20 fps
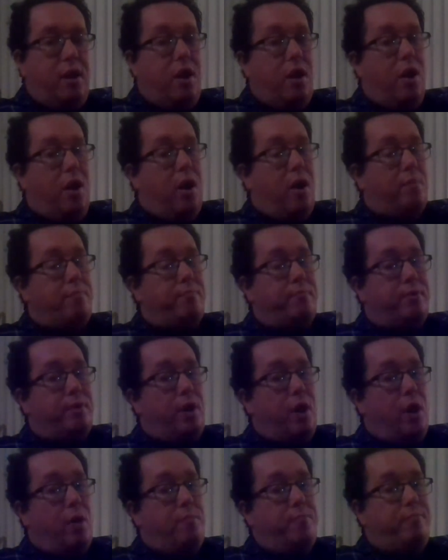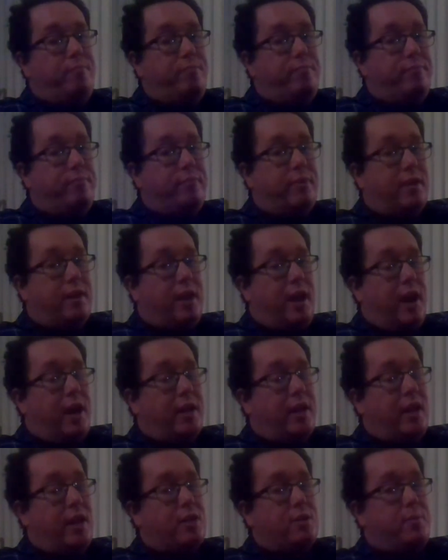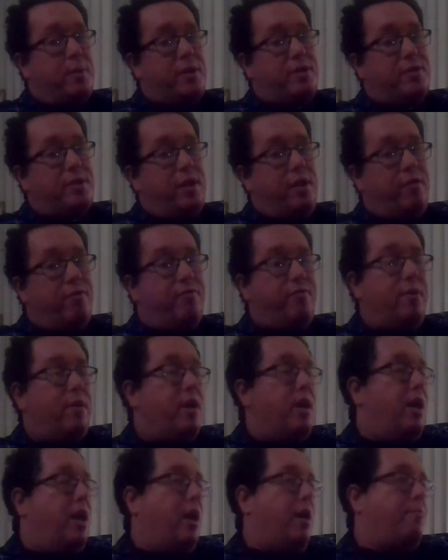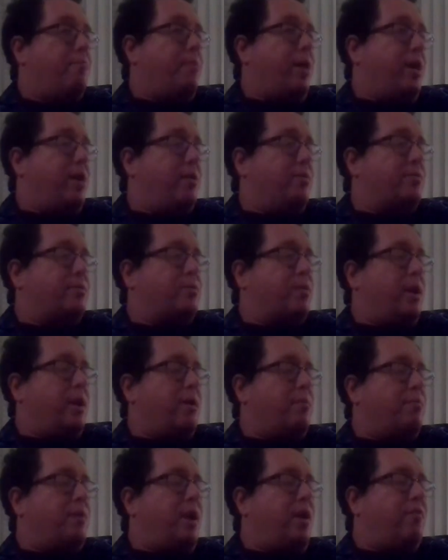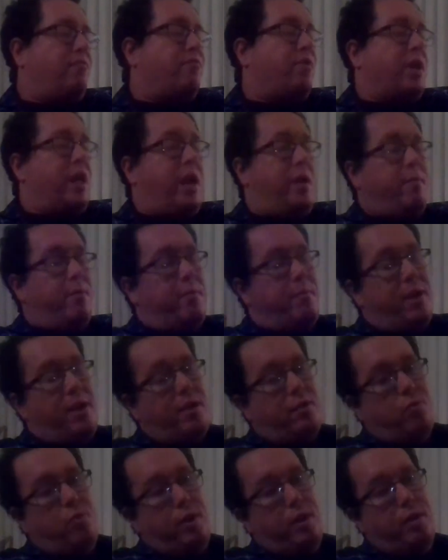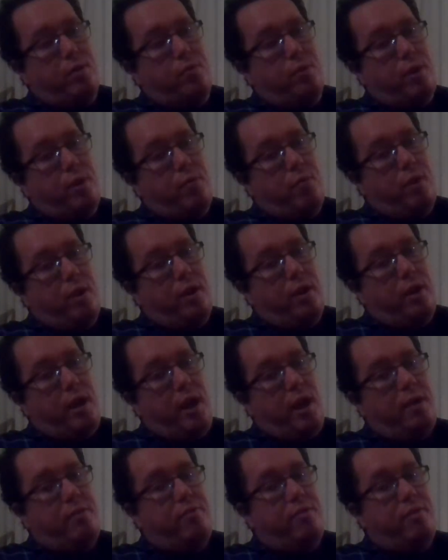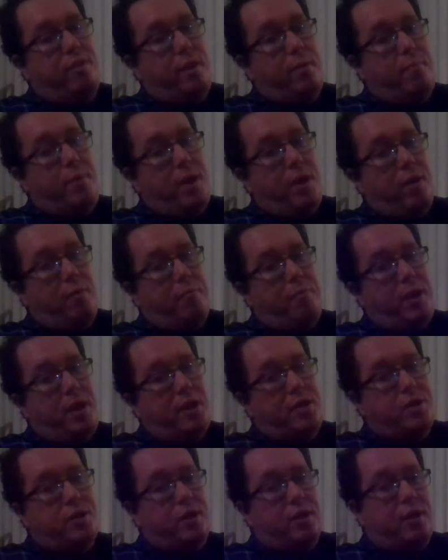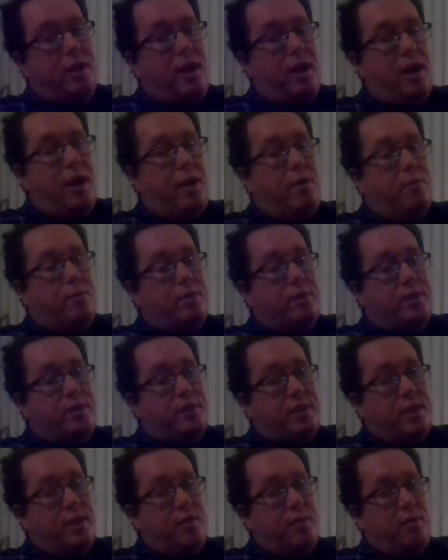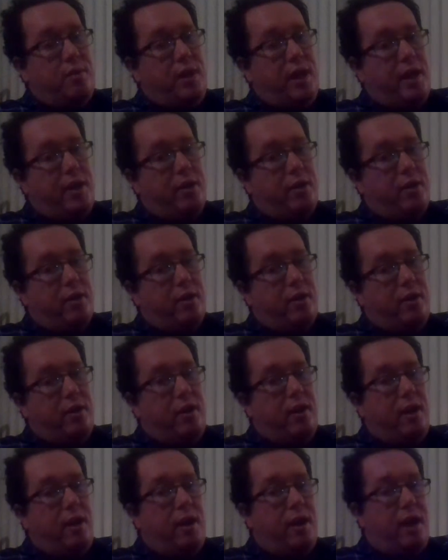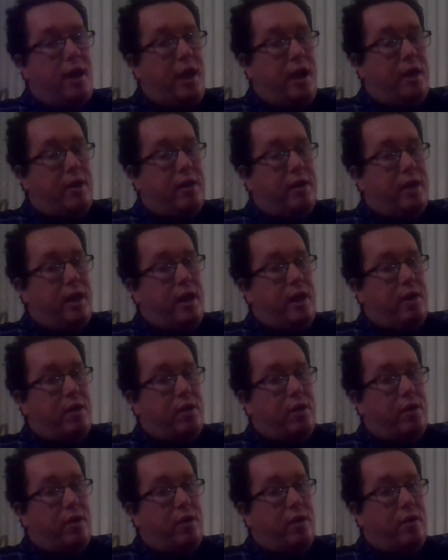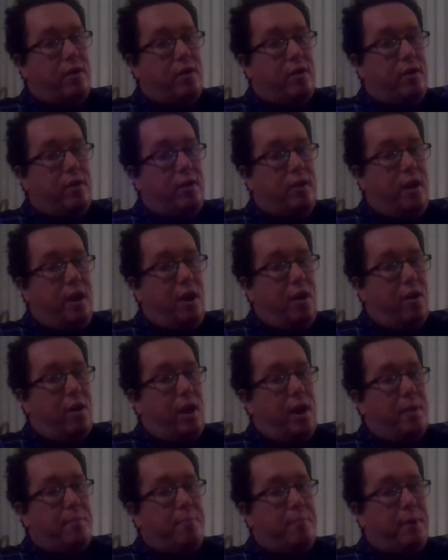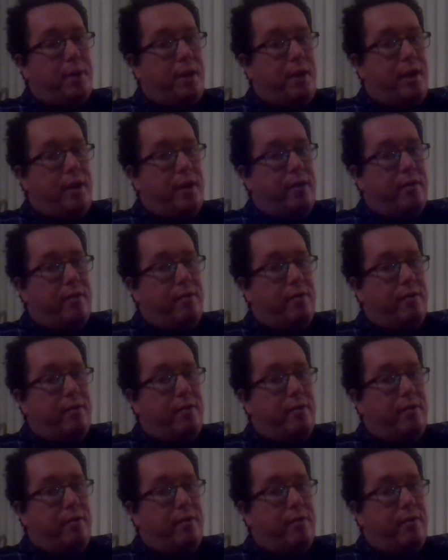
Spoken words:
Oh, no. Gotta catch myself. My name's Randy Brown for Cameo Man 2021 and the Mayor of Magic, and I will see you later, alligator. Alright, bye.